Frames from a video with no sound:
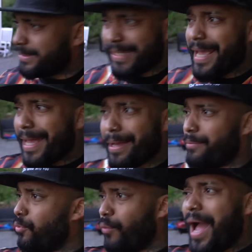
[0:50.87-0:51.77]
Damn,
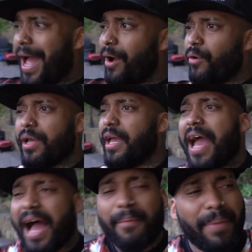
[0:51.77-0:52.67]
wow.
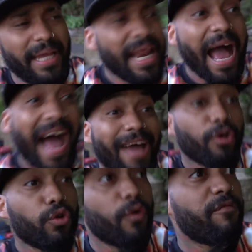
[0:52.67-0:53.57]
I mean, I don't know